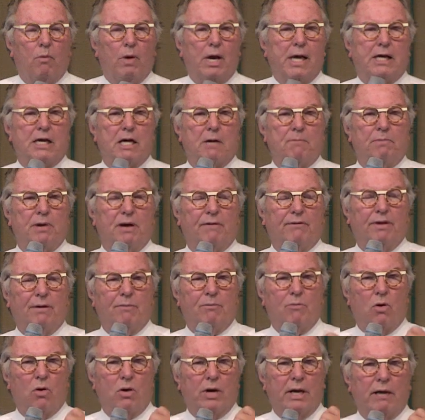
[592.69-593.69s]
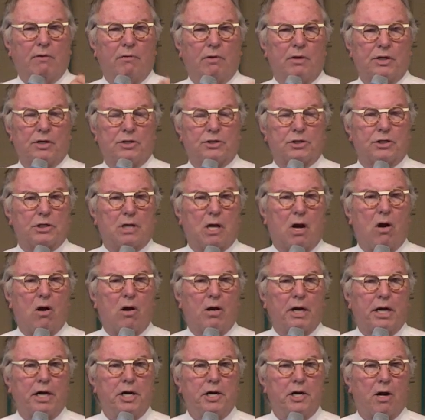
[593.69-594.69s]
Wake up every morning with a
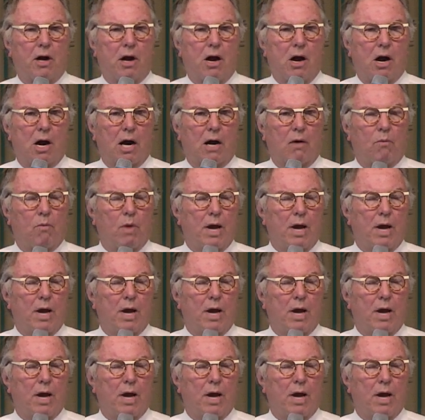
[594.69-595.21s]
song in your heart.